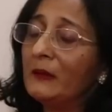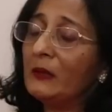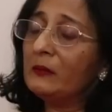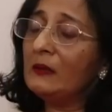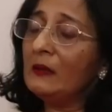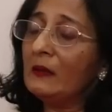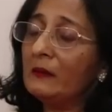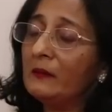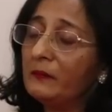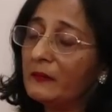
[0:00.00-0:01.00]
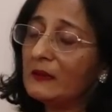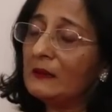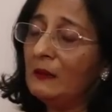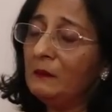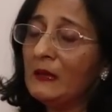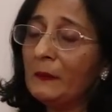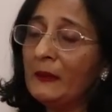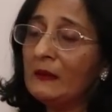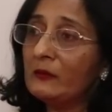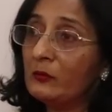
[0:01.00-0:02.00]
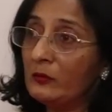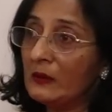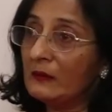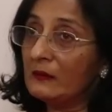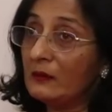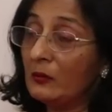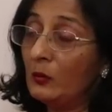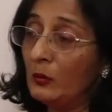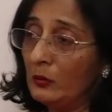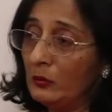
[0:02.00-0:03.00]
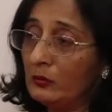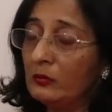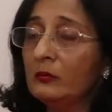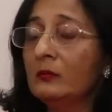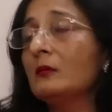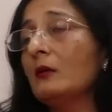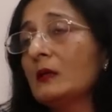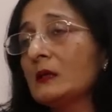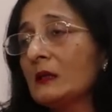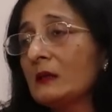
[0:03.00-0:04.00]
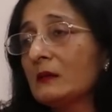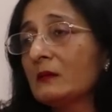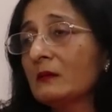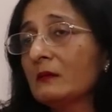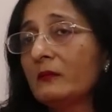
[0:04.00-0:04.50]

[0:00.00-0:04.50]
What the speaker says: You see, some Nepalese students go to colleges